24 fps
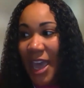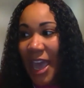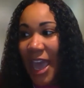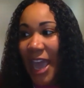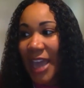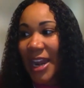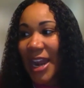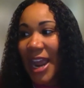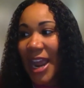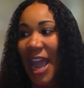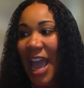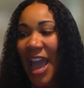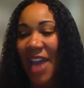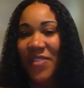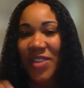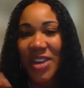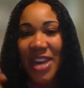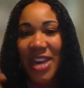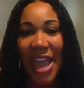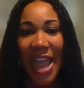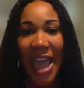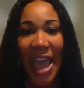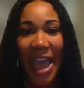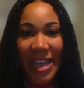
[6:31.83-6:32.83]
And I have an
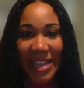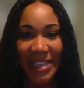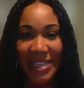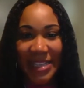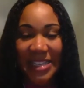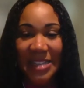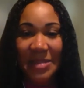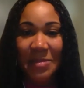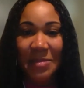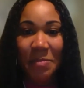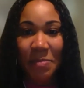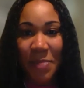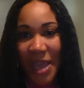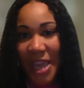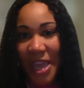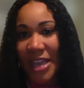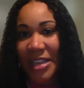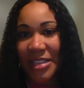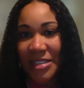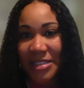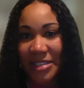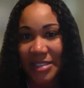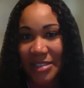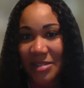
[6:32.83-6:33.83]

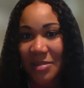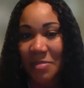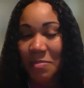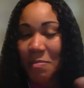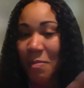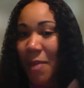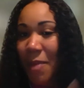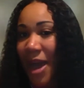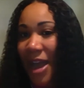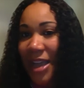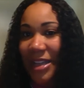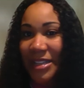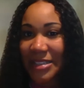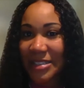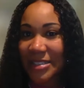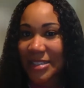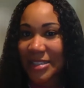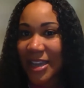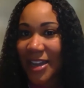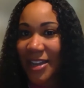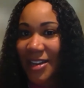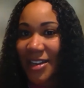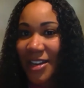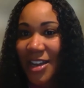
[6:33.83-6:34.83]
asset-based
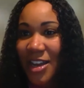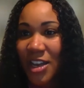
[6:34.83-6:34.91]
mindset.